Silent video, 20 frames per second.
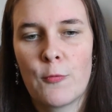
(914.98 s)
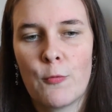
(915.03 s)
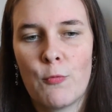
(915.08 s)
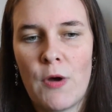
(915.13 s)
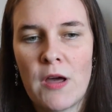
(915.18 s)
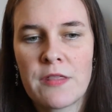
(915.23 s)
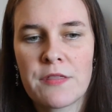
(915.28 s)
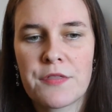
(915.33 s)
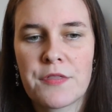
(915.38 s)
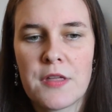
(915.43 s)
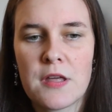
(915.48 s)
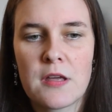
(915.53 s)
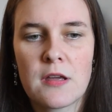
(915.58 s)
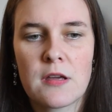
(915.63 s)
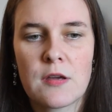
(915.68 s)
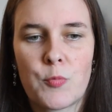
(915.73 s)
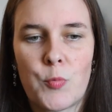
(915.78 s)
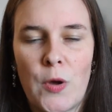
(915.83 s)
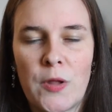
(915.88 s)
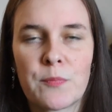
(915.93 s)

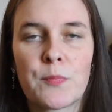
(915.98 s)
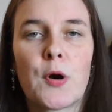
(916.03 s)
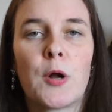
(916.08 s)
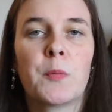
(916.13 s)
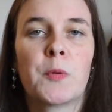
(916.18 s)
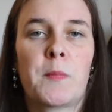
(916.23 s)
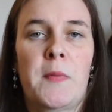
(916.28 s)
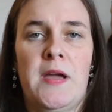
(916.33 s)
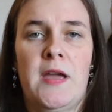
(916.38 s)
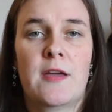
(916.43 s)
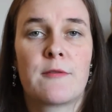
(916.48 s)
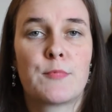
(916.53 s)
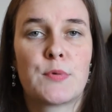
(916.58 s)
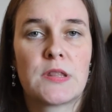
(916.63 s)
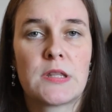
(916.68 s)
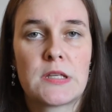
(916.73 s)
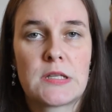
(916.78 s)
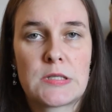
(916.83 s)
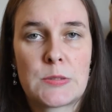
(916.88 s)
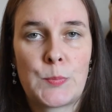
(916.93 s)
One problem I have
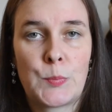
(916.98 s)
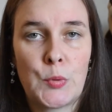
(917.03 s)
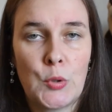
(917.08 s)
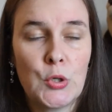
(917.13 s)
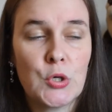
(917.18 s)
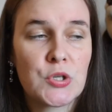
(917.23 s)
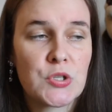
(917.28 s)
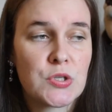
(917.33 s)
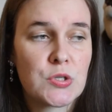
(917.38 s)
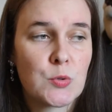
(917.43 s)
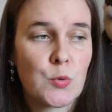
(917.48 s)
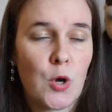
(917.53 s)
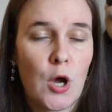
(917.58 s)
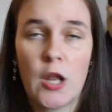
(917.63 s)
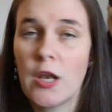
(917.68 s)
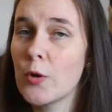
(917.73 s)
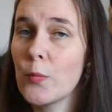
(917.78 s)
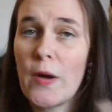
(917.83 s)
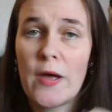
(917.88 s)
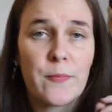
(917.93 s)
with these books,
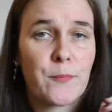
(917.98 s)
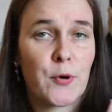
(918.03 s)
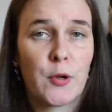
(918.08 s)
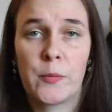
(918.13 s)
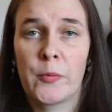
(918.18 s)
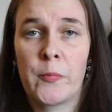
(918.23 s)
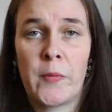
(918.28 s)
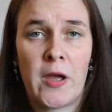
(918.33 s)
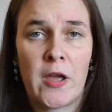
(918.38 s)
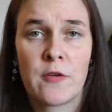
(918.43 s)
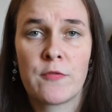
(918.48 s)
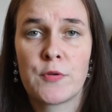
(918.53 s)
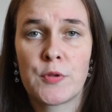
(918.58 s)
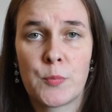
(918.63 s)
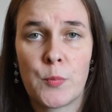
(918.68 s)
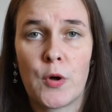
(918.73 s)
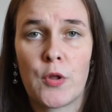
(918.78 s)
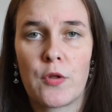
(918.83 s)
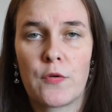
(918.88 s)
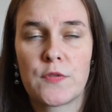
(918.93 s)
only one problem I have
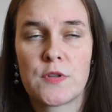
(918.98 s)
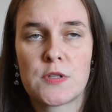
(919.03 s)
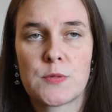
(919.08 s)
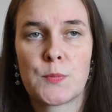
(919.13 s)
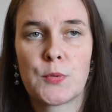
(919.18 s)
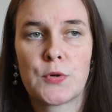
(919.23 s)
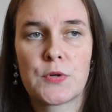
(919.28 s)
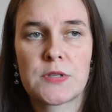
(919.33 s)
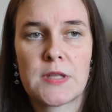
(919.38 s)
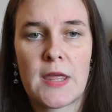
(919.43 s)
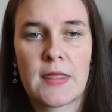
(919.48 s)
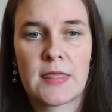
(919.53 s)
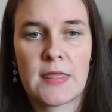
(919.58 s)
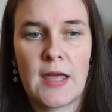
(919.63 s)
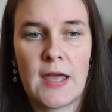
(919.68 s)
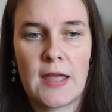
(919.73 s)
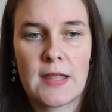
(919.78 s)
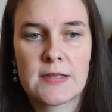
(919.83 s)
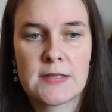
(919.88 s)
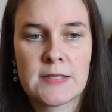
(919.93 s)
with both of these books, and
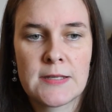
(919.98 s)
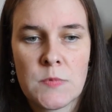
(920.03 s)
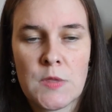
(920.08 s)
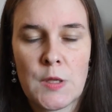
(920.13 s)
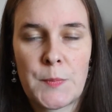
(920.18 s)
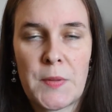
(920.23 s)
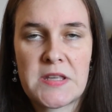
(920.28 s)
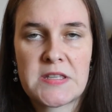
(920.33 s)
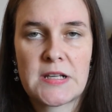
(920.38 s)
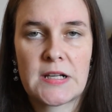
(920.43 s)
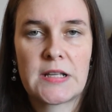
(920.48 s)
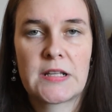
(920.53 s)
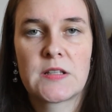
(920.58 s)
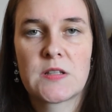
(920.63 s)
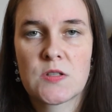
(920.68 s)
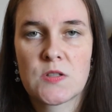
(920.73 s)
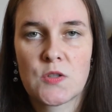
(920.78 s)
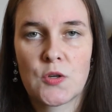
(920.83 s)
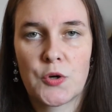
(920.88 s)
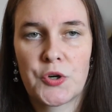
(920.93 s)
that's that basically
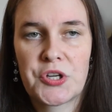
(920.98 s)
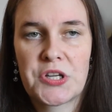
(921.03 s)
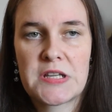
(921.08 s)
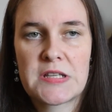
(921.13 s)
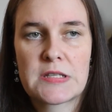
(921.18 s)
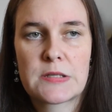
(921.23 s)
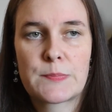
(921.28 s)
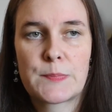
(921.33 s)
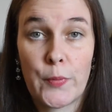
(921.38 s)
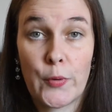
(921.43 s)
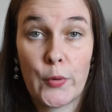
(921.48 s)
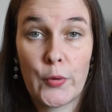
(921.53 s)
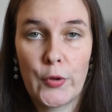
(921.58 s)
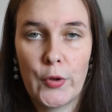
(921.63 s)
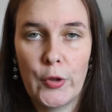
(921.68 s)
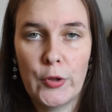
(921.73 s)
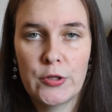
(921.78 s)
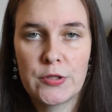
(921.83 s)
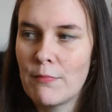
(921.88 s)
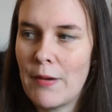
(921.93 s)
the story is
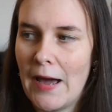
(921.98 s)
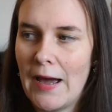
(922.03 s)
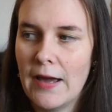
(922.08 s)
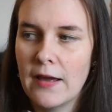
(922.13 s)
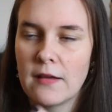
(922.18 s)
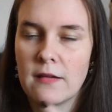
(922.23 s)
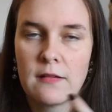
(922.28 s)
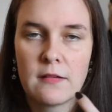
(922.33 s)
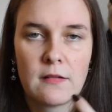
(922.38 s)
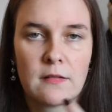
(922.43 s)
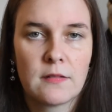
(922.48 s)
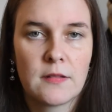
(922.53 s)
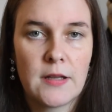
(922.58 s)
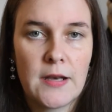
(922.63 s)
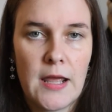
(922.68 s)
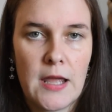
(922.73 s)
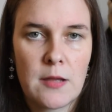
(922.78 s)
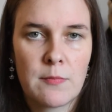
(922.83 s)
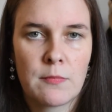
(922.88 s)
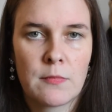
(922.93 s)
spoiled by the
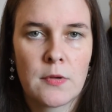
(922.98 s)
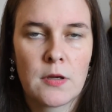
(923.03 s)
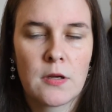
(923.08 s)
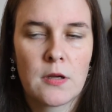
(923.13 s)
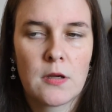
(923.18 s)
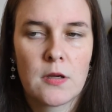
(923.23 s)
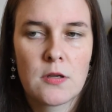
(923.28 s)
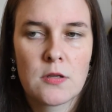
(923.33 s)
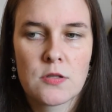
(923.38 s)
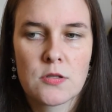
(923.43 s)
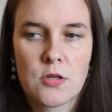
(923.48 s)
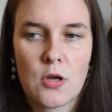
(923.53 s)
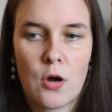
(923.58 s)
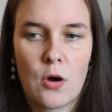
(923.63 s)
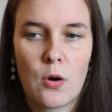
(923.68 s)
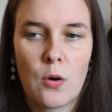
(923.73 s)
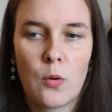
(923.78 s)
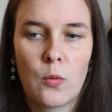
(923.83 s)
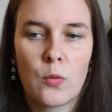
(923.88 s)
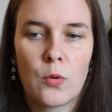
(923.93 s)
name.
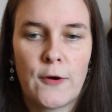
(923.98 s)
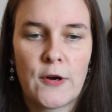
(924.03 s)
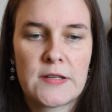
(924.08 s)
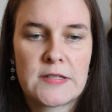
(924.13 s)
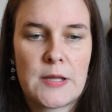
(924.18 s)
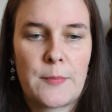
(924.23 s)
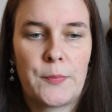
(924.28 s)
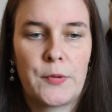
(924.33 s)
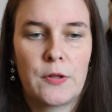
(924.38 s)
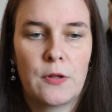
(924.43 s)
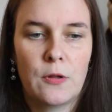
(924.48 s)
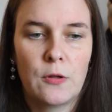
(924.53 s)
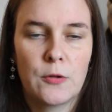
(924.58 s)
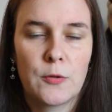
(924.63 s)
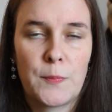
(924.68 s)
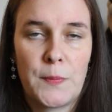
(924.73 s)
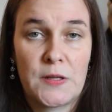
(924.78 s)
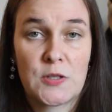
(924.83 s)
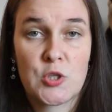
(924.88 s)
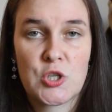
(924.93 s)
So, for example,
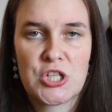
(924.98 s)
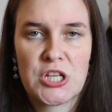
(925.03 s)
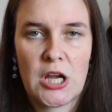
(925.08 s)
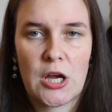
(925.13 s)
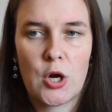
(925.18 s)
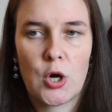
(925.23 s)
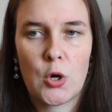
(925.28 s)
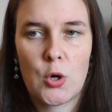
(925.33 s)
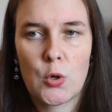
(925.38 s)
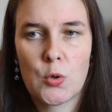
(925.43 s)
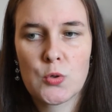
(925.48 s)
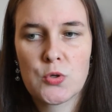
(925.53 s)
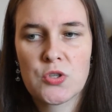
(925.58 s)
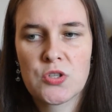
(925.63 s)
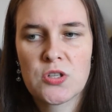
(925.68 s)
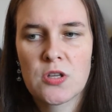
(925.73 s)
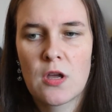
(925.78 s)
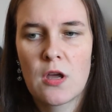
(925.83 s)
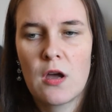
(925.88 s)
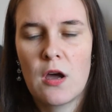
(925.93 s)
the Patricia
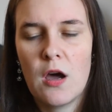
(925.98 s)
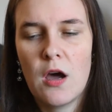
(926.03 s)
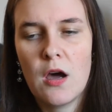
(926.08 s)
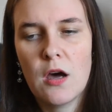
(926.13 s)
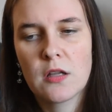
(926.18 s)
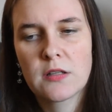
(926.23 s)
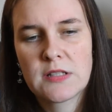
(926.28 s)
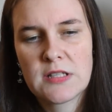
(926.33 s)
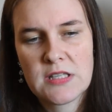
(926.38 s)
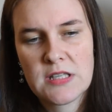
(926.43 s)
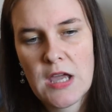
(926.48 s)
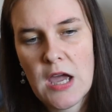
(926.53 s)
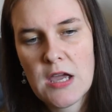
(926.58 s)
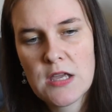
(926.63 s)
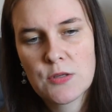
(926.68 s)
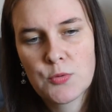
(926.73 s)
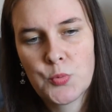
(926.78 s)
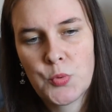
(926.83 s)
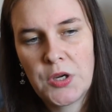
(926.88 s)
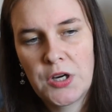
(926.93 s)
goes, oh, this guy
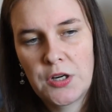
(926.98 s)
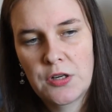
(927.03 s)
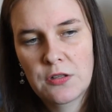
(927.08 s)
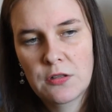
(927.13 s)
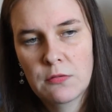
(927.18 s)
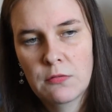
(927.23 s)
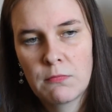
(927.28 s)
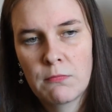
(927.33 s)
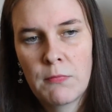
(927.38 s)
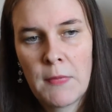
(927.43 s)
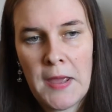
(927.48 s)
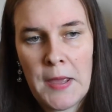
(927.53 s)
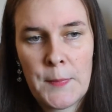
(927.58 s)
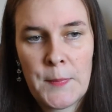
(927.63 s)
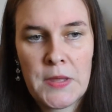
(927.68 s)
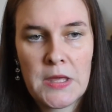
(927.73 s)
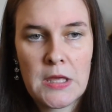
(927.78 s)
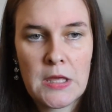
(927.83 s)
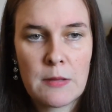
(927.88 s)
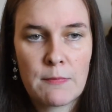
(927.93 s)
is weird,
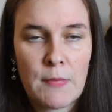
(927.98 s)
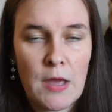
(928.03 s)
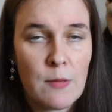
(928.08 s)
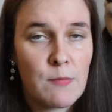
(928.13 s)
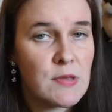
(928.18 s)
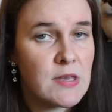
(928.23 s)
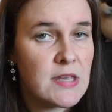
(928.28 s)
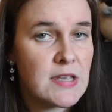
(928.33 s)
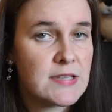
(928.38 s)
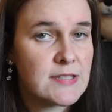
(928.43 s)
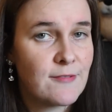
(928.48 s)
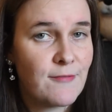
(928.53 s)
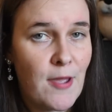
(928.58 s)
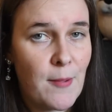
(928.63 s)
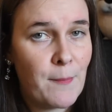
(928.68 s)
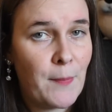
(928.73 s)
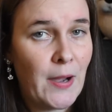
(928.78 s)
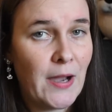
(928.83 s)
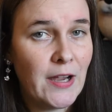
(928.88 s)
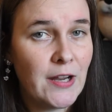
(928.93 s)
maybe he's a
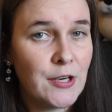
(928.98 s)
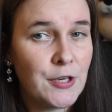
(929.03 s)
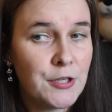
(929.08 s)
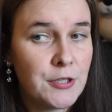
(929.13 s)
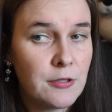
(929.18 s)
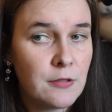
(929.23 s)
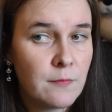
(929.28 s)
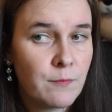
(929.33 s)
vampire,